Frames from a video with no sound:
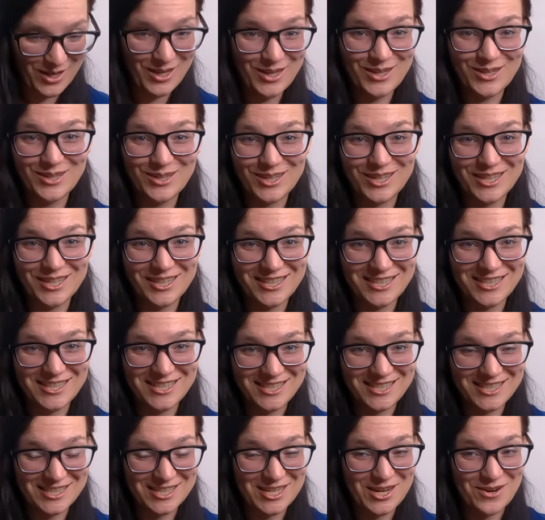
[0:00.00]
you because
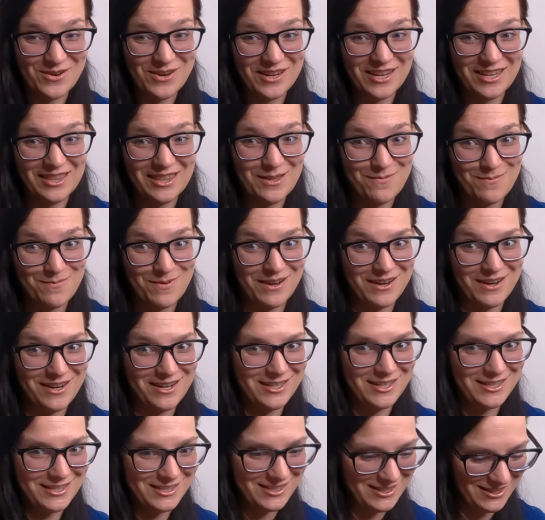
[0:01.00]
it's going in the
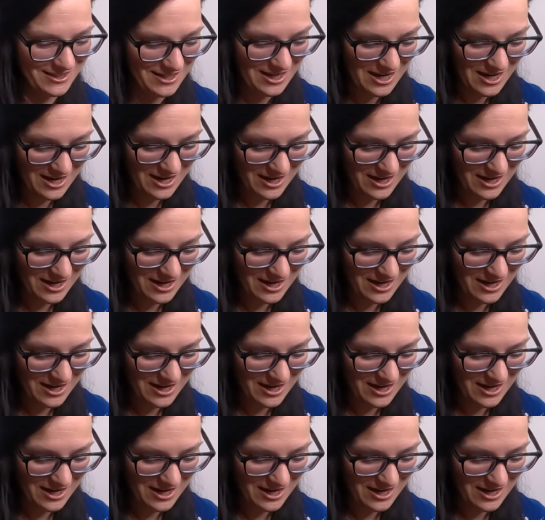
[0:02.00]
box.